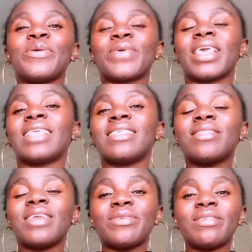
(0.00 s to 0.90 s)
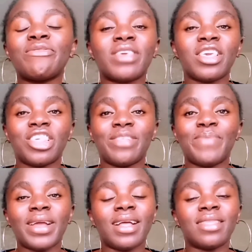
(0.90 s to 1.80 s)
okay take the
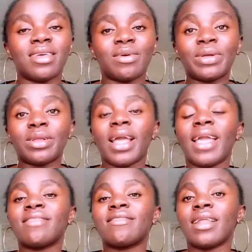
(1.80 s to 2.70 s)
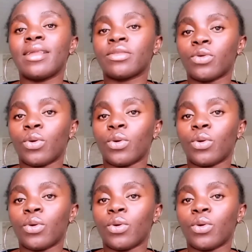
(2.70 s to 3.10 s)
notification bell at the corner and select